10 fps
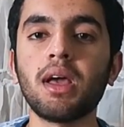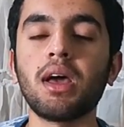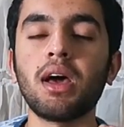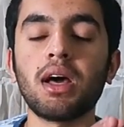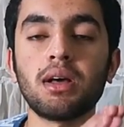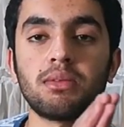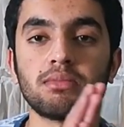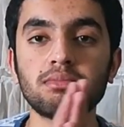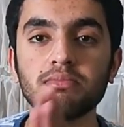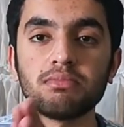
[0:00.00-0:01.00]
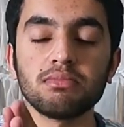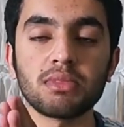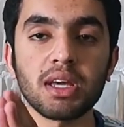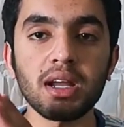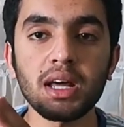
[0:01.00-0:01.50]

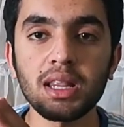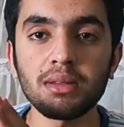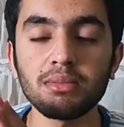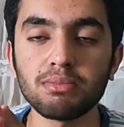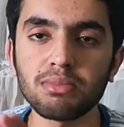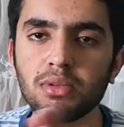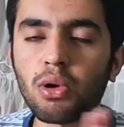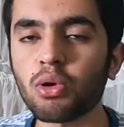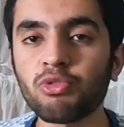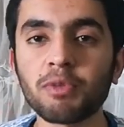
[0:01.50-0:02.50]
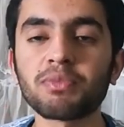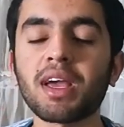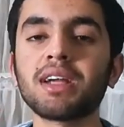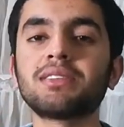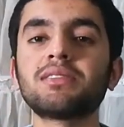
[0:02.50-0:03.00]
There are lot of
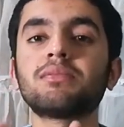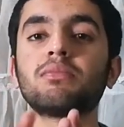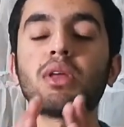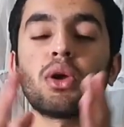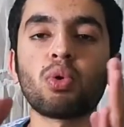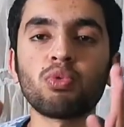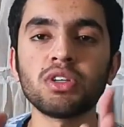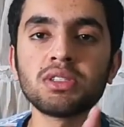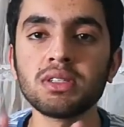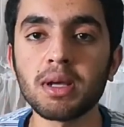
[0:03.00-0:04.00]
websites on which